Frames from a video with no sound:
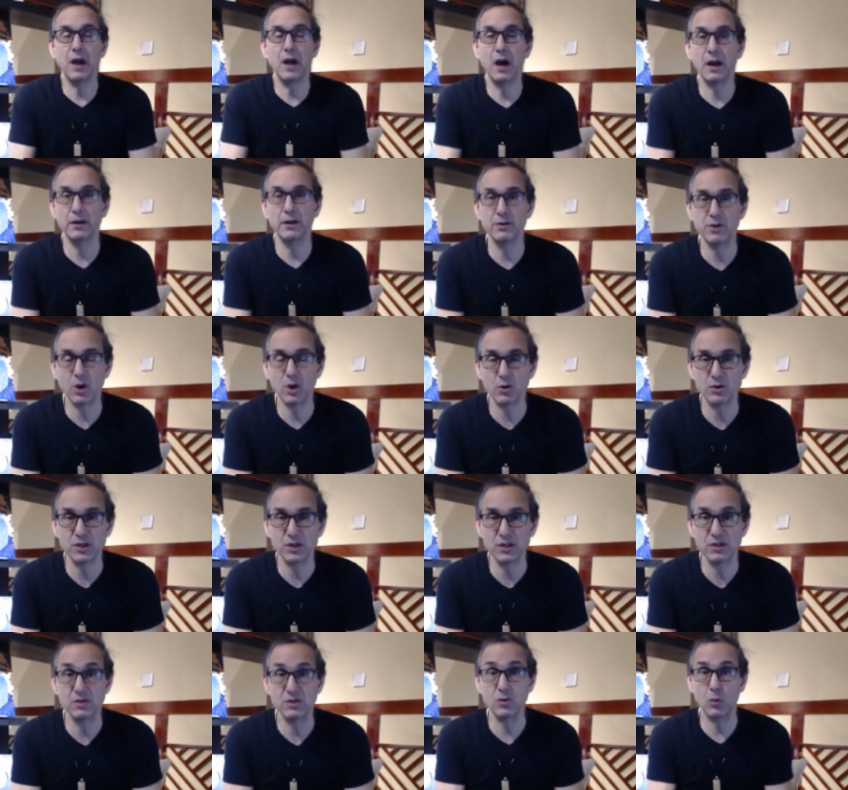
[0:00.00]
higher
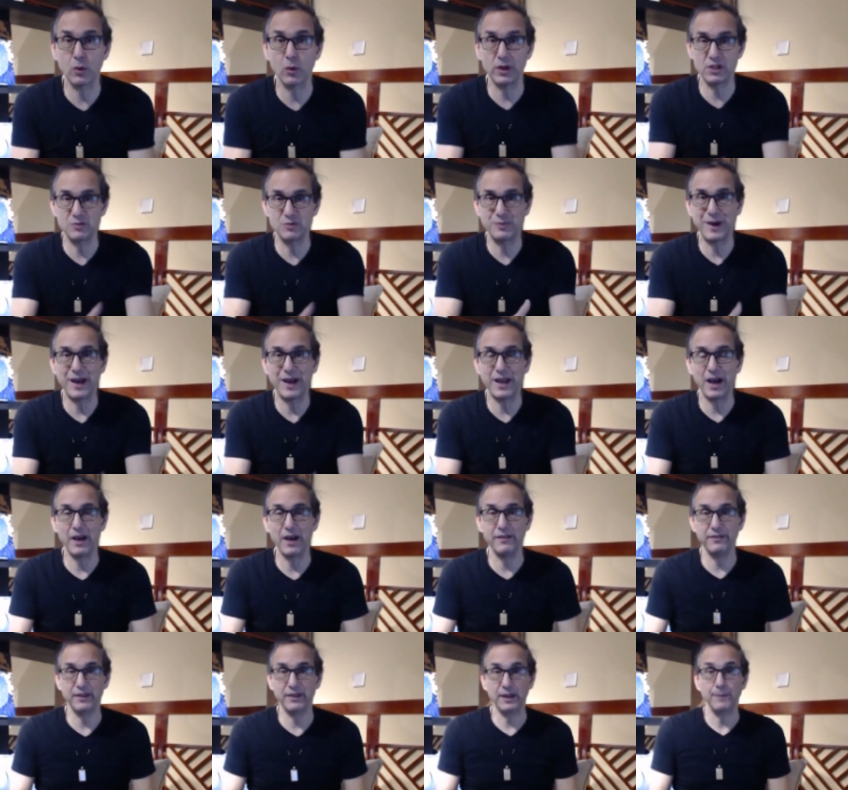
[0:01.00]
doses when it's
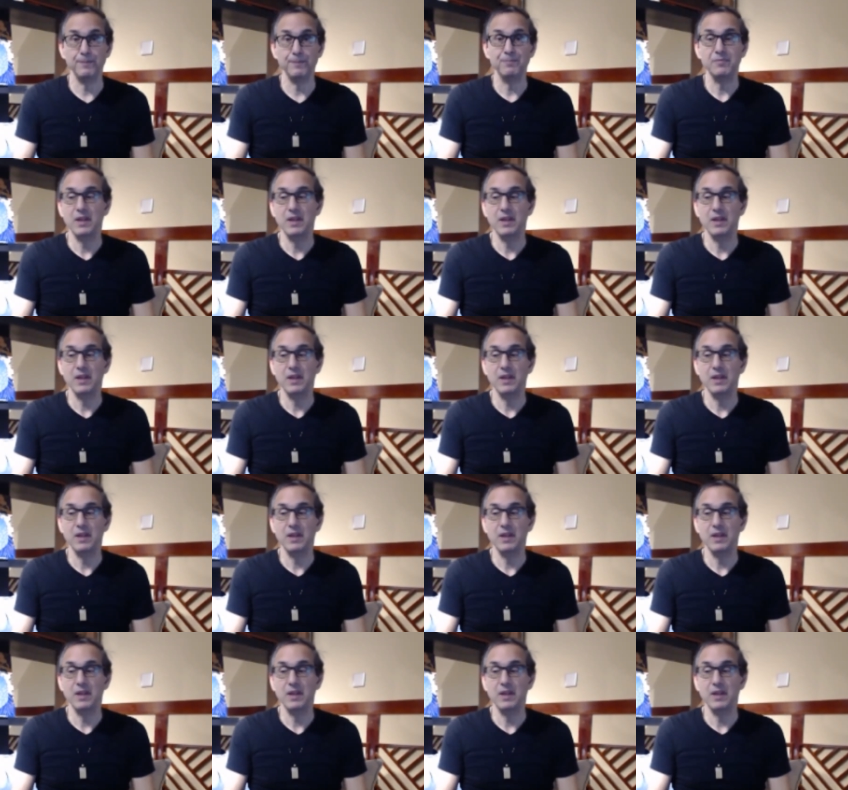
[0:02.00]
by IV,